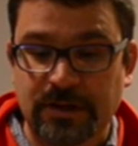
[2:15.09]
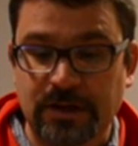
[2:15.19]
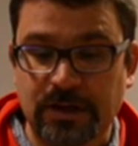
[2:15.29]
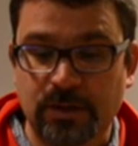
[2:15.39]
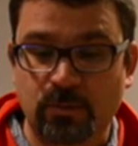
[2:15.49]

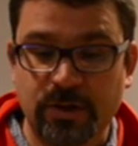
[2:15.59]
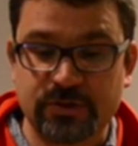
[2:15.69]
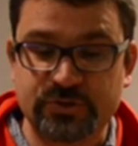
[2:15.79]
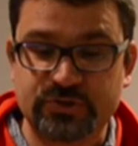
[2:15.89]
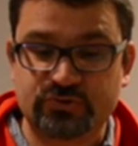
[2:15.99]
one of
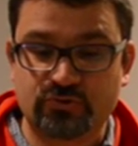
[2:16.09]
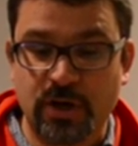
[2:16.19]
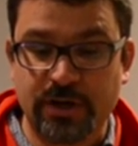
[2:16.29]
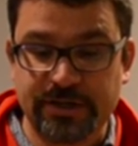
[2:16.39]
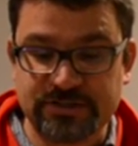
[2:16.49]
the
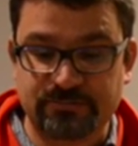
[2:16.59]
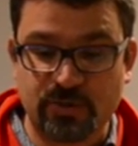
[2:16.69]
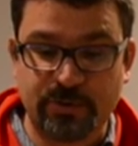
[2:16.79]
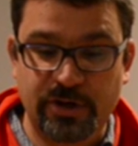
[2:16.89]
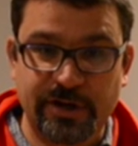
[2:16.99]
strongest
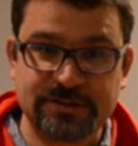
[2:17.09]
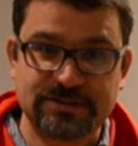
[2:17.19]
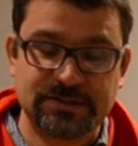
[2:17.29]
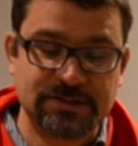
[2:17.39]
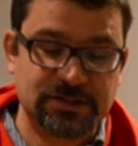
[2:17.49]
Myrmidons
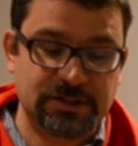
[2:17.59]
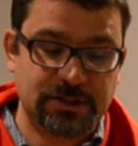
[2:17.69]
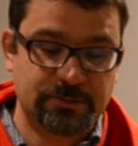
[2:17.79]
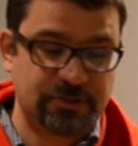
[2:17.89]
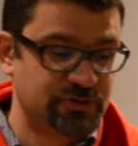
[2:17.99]
in the
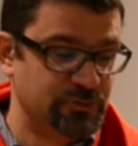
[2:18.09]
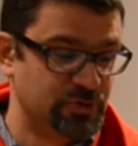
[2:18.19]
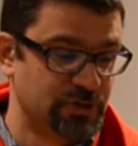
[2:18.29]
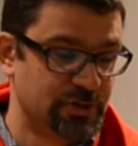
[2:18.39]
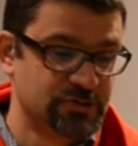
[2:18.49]

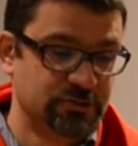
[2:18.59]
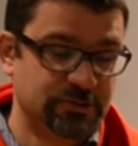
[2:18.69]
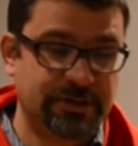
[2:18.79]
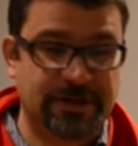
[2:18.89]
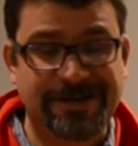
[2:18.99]
Retribution
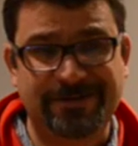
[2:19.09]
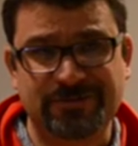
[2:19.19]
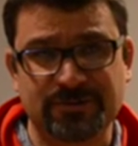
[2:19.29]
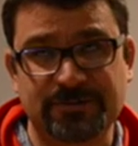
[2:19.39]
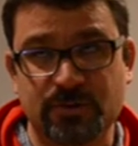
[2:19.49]
arsenal. And I have
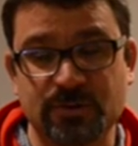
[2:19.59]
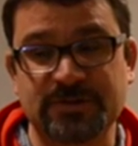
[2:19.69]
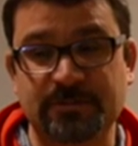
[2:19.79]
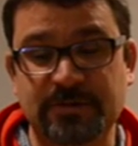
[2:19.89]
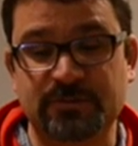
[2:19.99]
heard
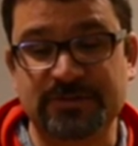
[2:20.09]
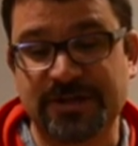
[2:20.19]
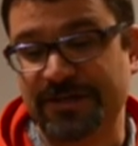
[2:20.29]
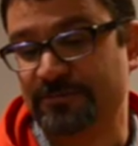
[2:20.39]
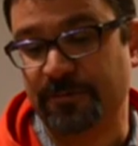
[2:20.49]
some people
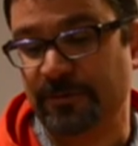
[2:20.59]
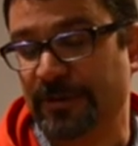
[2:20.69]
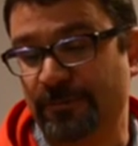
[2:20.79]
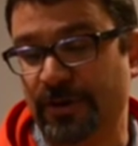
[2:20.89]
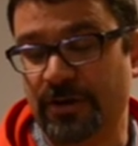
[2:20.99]
say he's probably
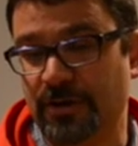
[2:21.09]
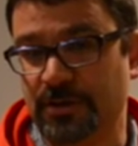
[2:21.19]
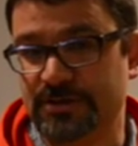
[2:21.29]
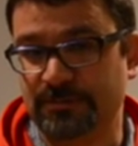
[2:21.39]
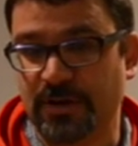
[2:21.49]
like one of the
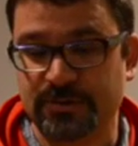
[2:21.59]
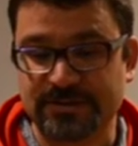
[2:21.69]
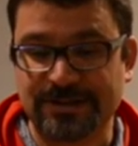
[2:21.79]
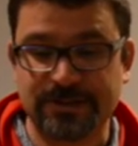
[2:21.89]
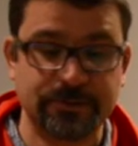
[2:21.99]
hardest models
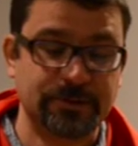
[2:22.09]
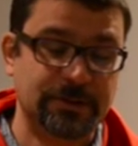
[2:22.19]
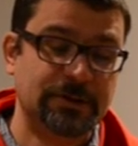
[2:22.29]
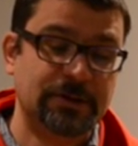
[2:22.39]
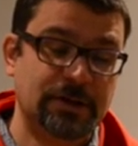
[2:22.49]
to kill.
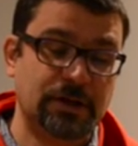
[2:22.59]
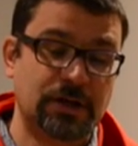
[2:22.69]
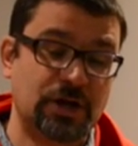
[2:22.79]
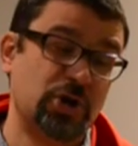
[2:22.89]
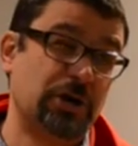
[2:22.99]

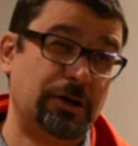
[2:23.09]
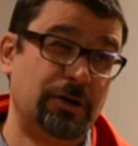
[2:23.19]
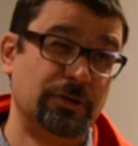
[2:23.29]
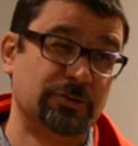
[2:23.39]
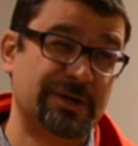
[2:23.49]

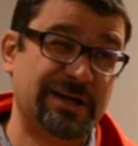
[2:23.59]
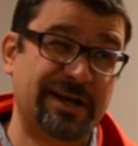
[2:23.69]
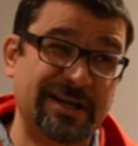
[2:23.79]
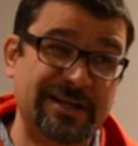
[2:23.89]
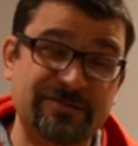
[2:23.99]
I'll
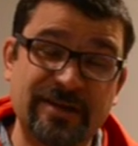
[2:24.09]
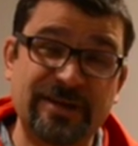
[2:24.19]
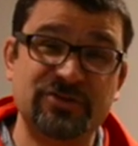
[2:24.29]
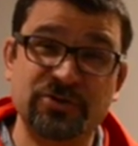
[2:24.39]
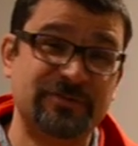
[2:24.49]
kind of give
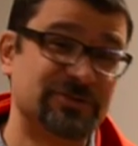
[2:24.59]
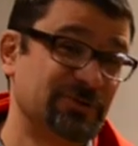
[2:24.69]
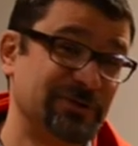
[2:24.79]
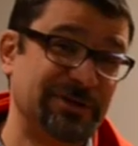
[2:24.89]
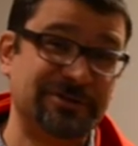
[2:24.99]
that to you if it's
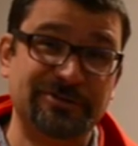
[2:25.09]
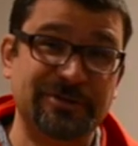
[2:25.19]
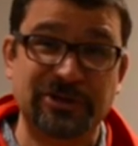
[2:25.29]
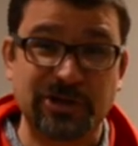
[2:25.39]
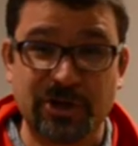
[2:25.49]
only
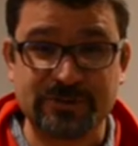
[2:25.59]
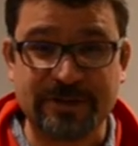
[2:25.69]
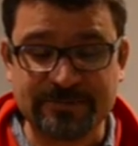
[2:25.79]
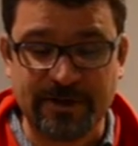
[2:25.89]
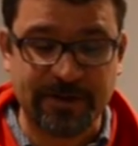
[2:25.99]
included in large
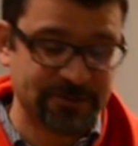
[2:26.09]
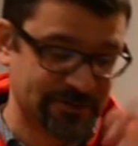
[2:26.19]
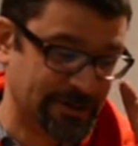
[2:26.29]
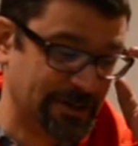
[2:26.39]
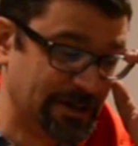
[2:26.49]
base
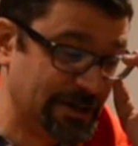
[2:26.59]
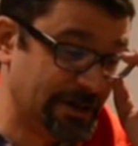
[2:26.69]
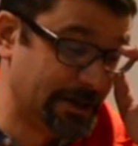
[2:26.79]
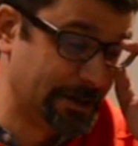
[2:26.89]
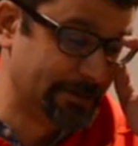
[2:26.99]
models.
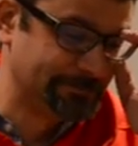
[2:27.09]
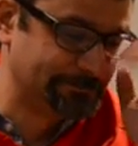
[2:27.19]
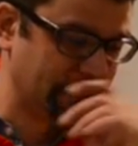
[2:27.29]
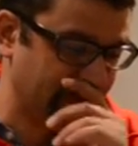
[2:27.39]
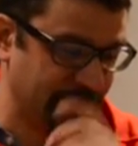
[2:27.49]

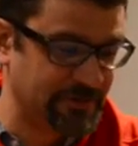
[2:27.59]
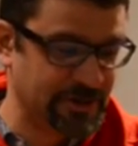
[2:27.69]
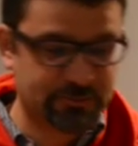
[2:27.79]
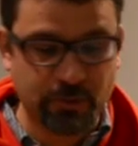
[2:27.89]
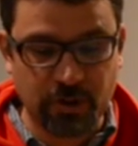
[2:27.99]
But
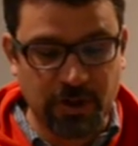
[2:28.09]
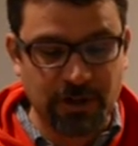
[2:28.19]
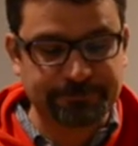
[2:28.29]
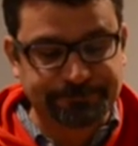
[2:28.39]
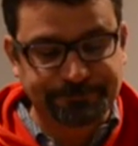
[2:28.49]
Phoenix
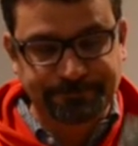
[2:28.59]
Protocol.